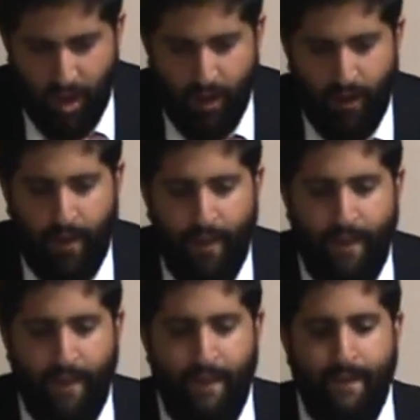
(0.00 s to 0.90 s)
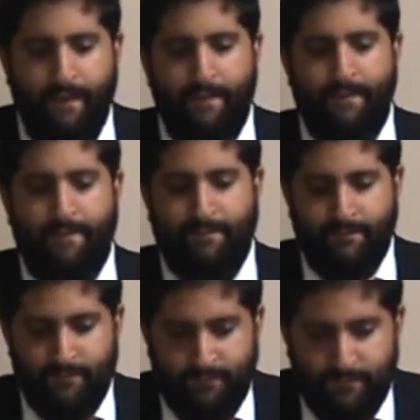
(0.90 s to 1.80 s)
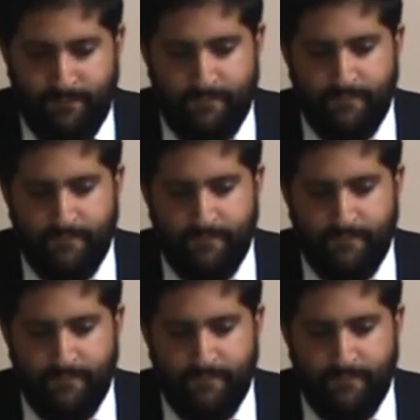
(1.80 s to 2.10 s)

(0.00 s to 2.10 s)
(silence)